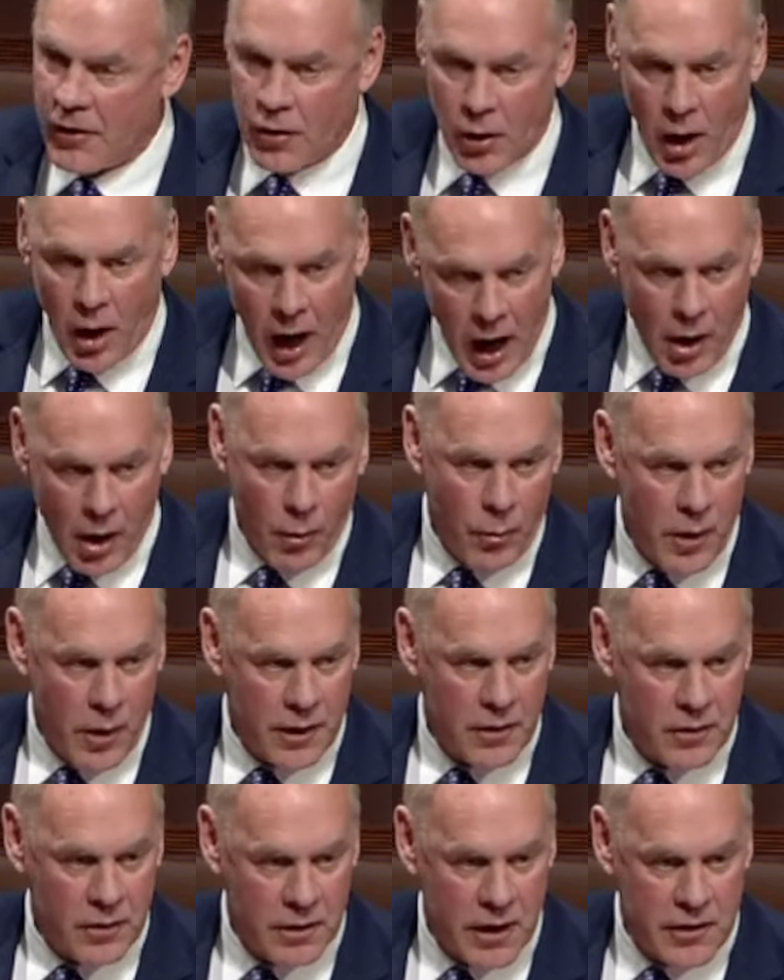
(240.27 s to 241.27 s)
under our
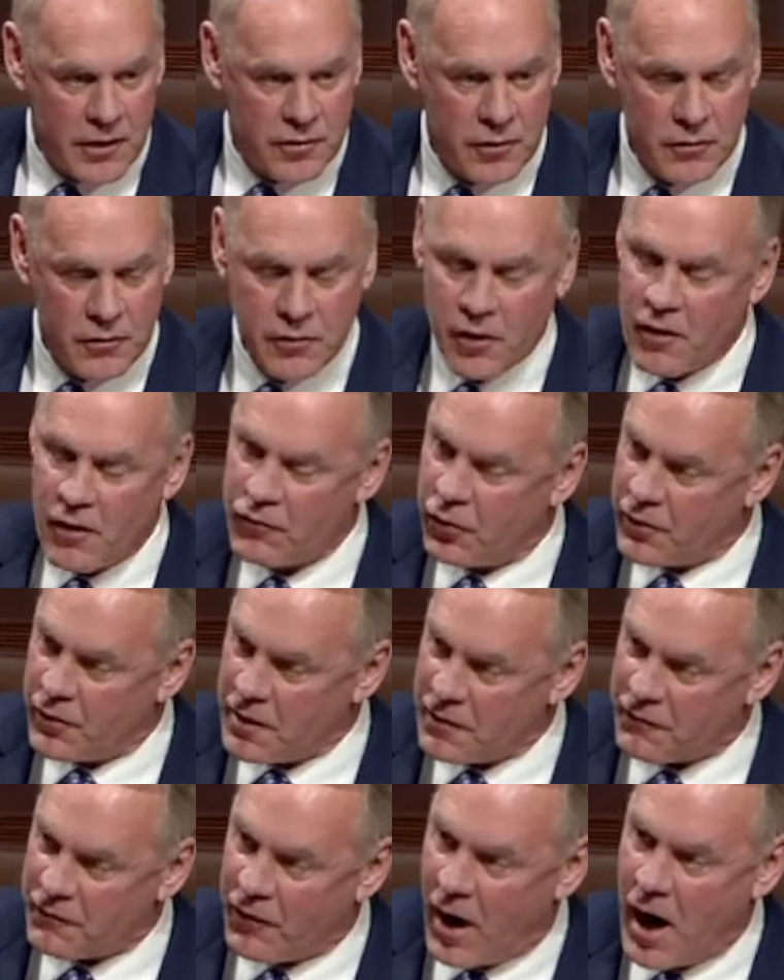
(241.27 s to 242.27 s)
regulations
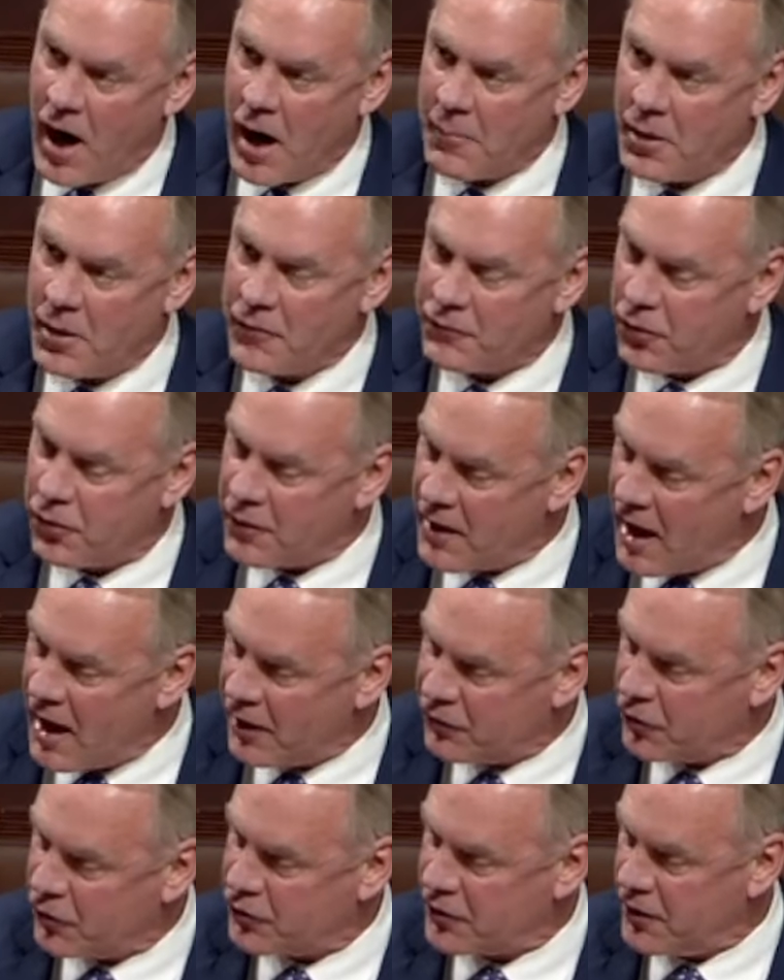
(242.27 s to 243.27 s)
for the environment, for
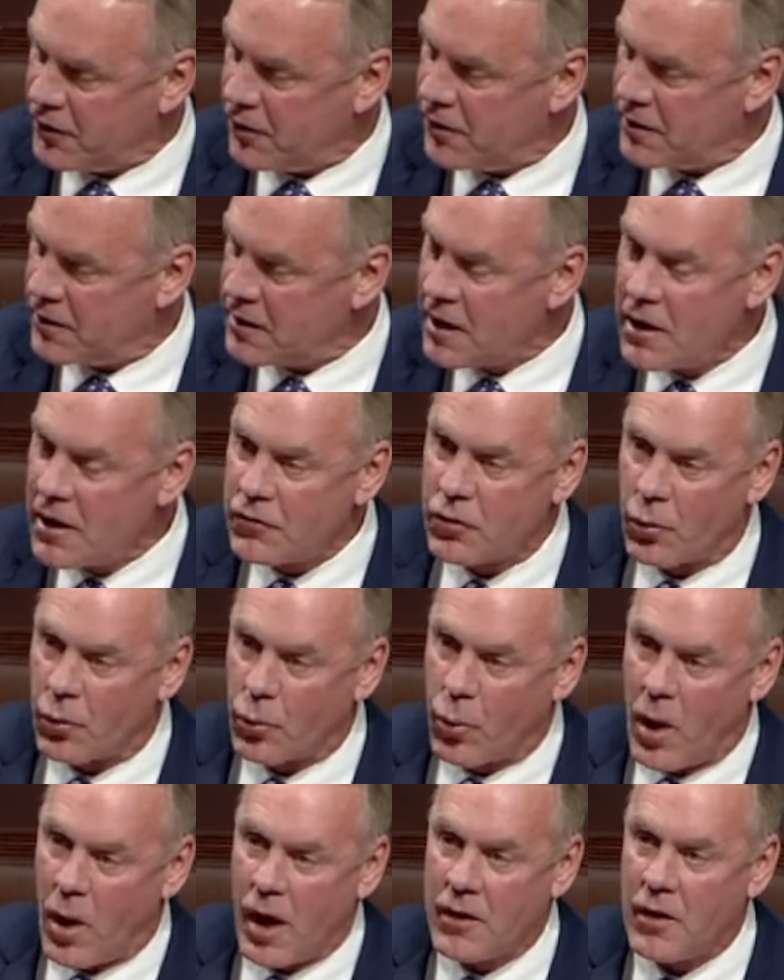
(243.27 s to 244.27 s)
national security,
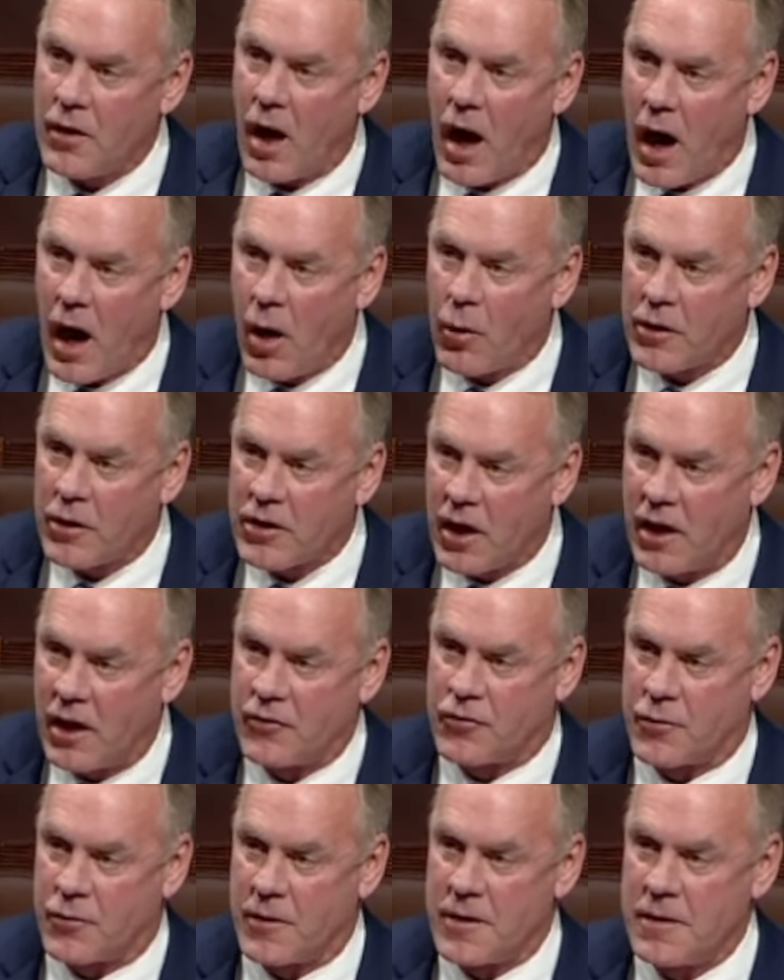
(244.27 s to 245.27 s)
to run our
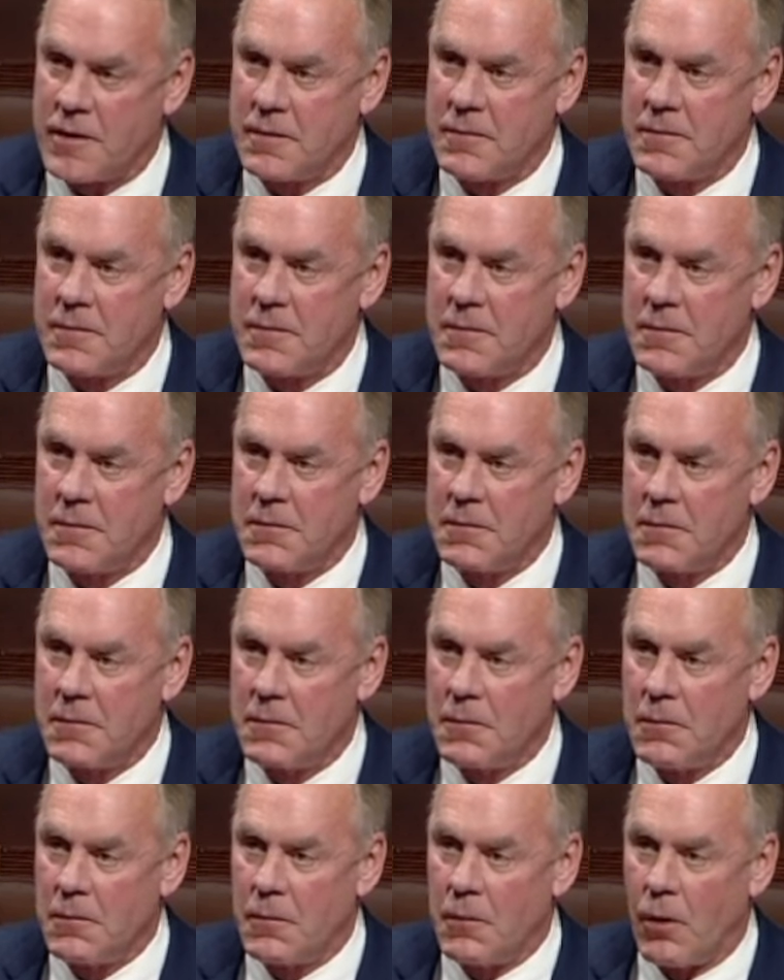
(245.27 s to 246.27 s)
country,
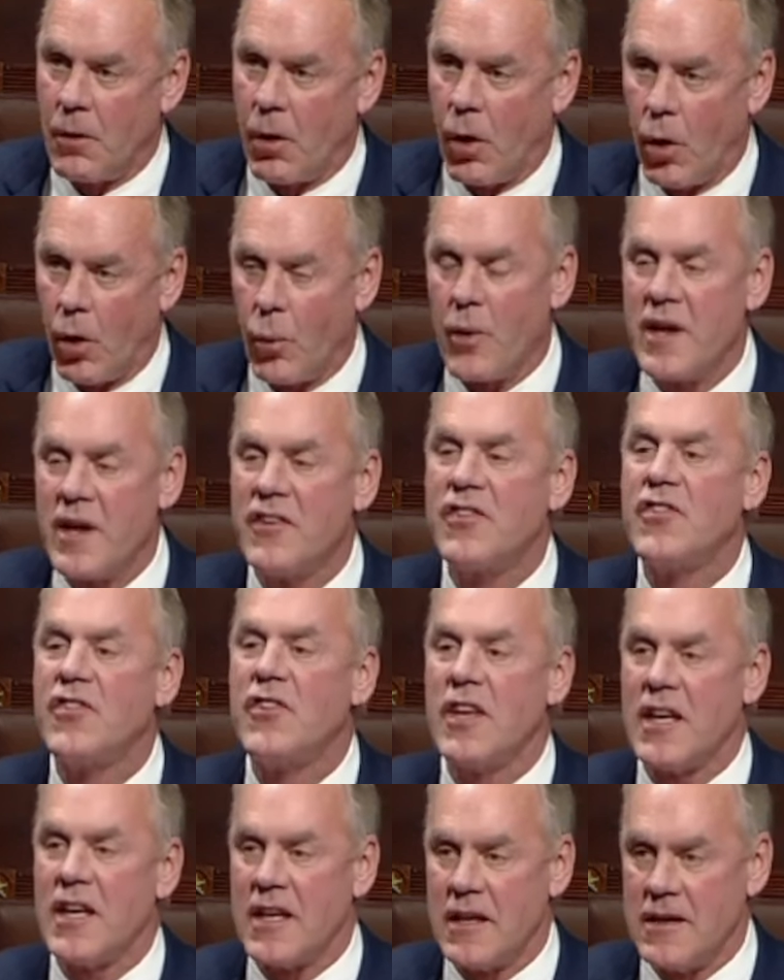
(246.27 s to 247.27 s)
or we
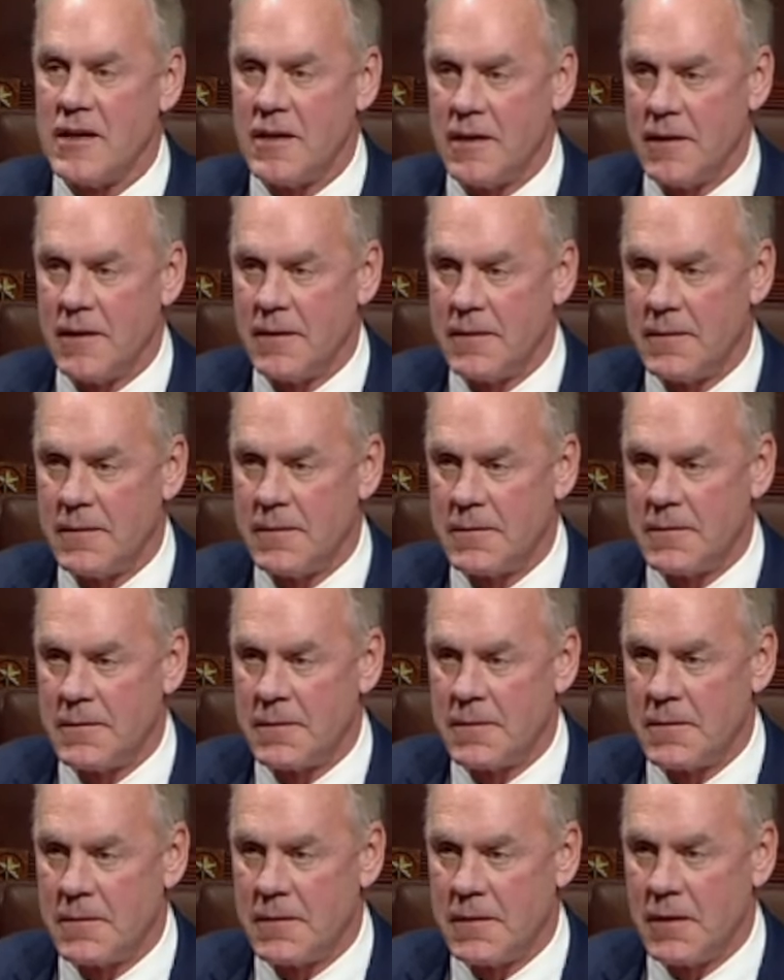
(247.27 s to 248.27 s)
cede,
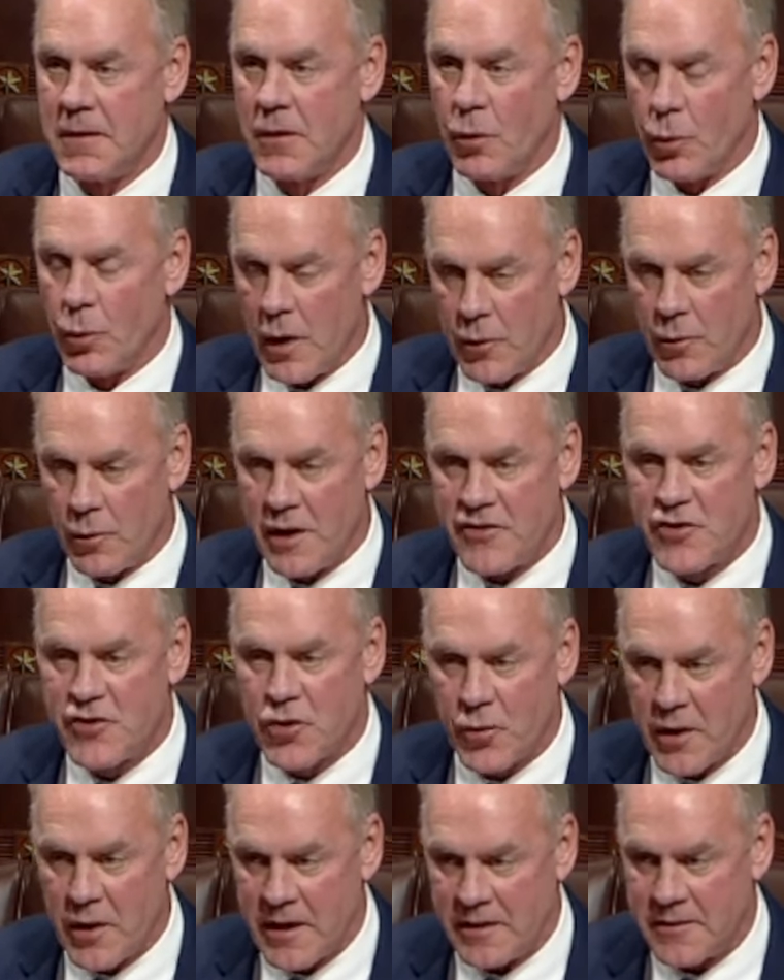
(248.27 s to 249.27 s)
we
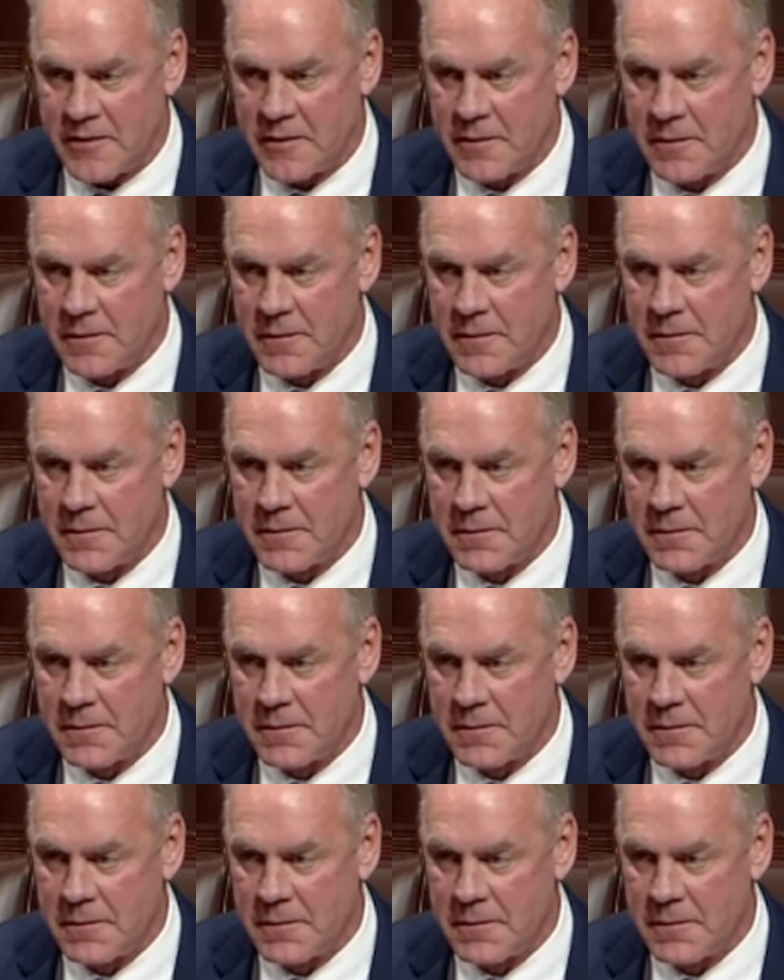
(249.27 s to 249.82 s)
retreat.